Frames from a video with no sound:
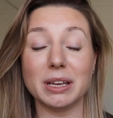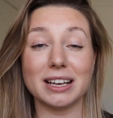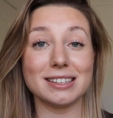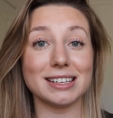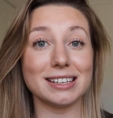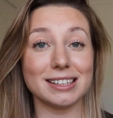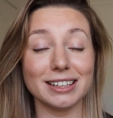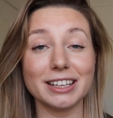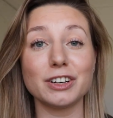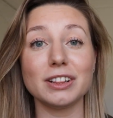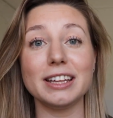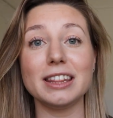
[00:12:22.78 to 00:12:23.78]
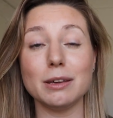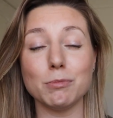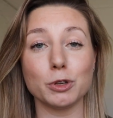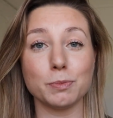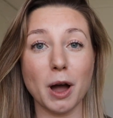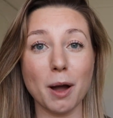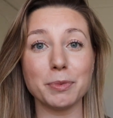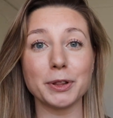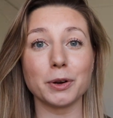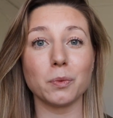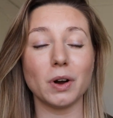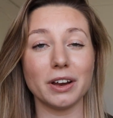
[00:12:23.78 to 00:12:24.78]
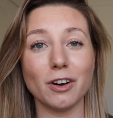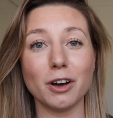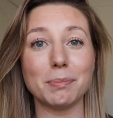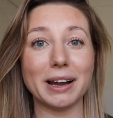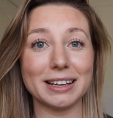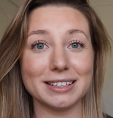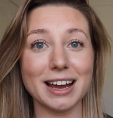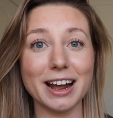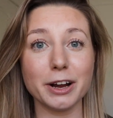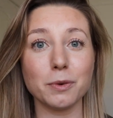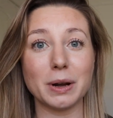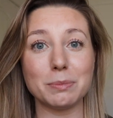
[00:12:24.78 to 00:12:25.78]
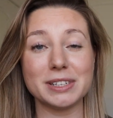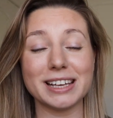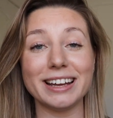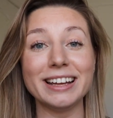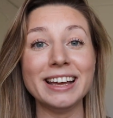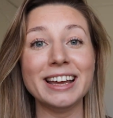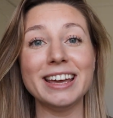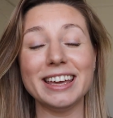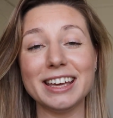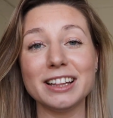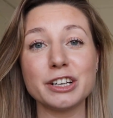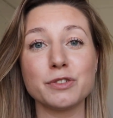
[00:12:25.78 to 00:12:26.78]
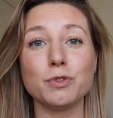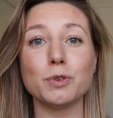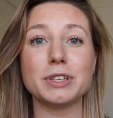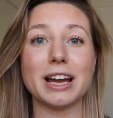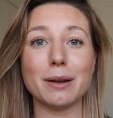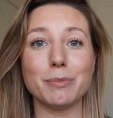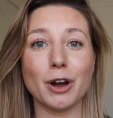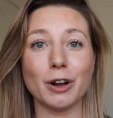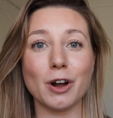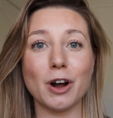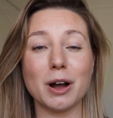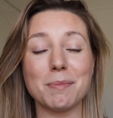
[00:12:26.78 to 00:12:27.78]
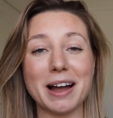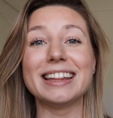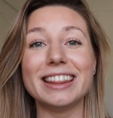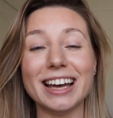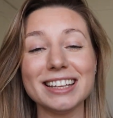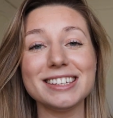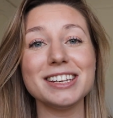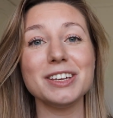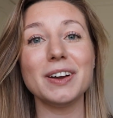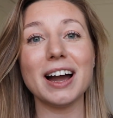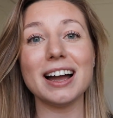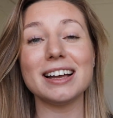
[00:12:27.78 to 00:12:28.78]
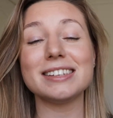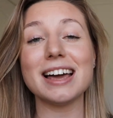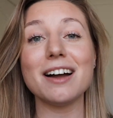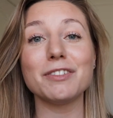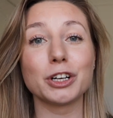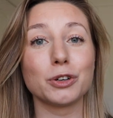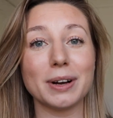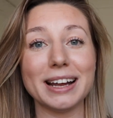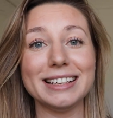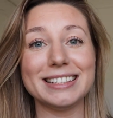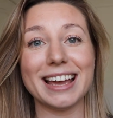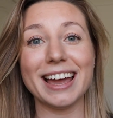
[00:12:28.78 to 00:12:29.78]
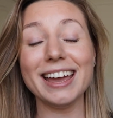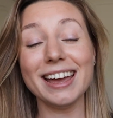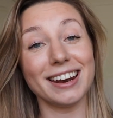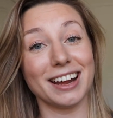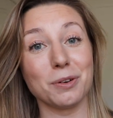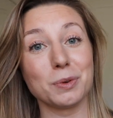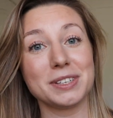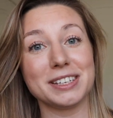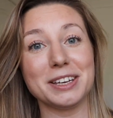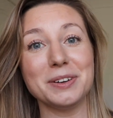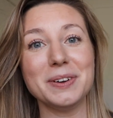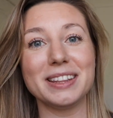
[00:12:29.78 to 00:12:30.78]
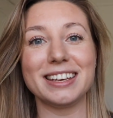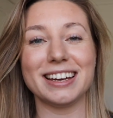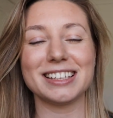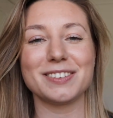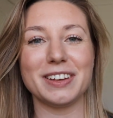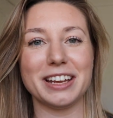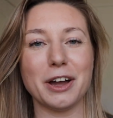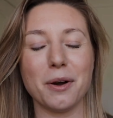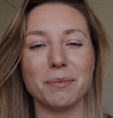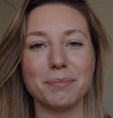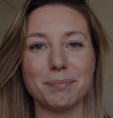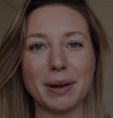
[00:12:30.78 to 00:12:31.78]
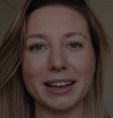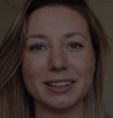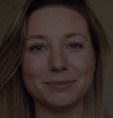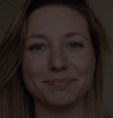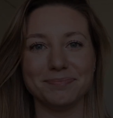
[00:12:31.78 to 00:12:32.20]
because it is literally the most popular one on my entire website, EnglishFullTime.com. That's it, you guys. Have a great day, and I will see you in the next video. Bye.